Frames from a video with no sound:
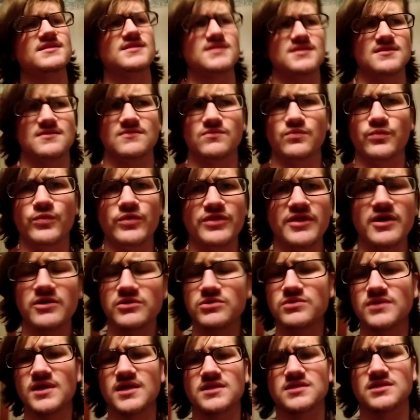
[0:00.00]
and without you
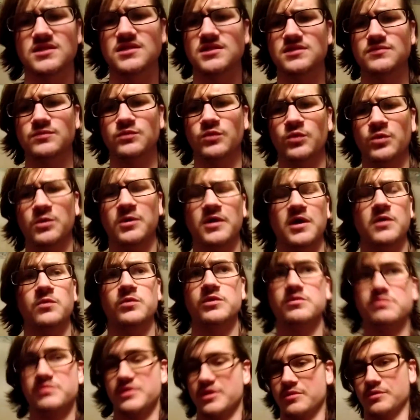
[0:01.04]
guys' support I
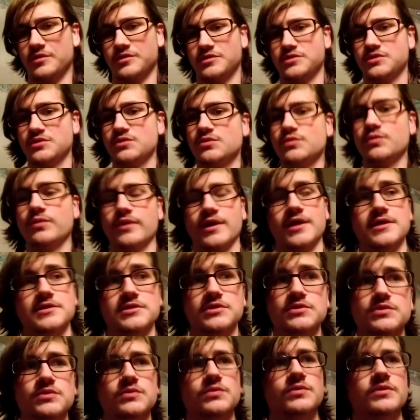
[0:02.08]
wouldn't be able to do what I
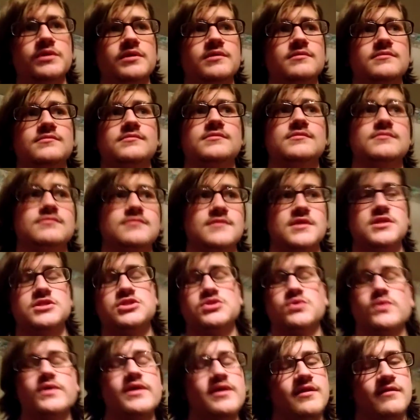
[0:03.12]
do and
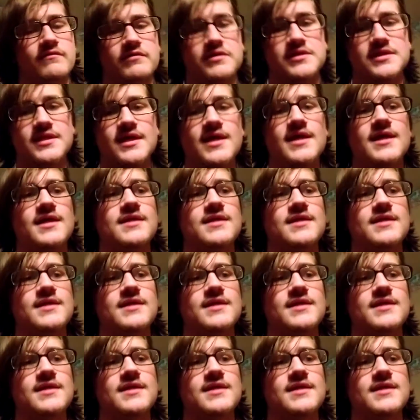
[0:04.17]
enjoy it every day.